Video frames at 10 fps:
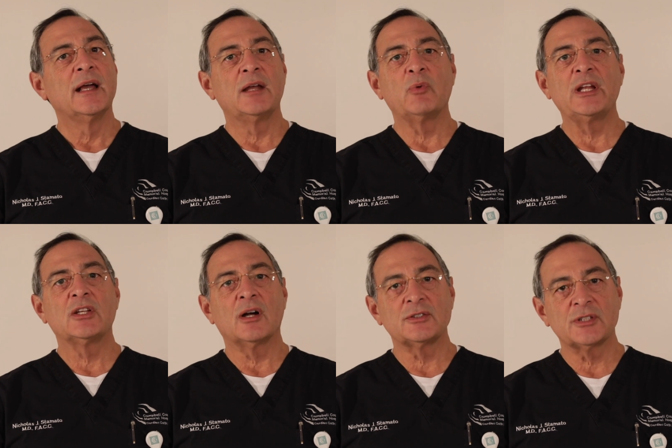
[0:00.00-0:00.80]
and we
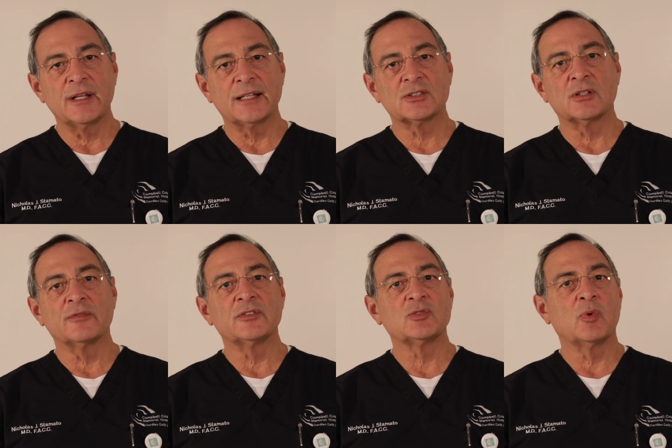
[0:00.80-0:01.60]
touch that
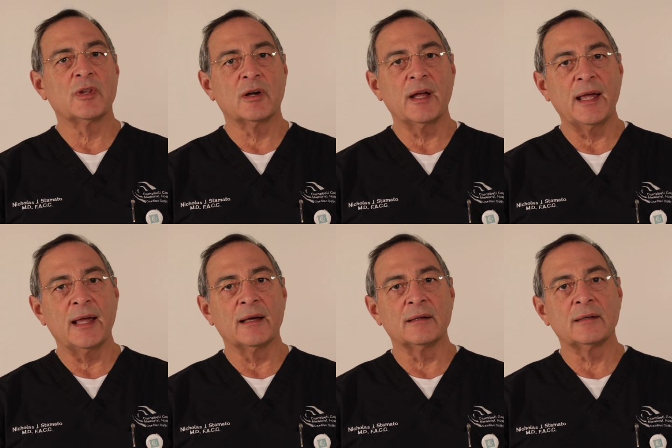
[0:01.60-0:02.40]
surface with our
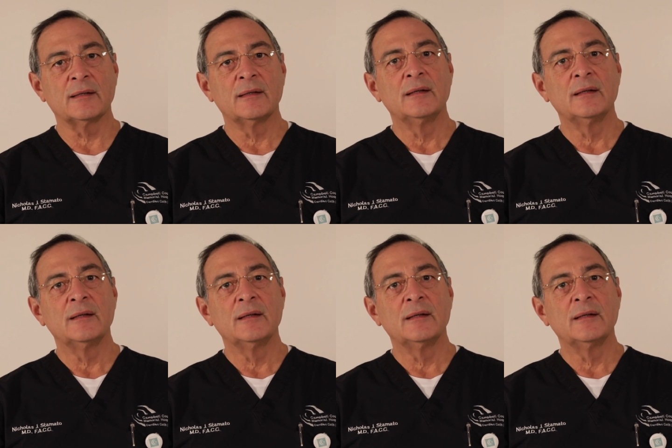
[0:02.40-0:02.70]
hand,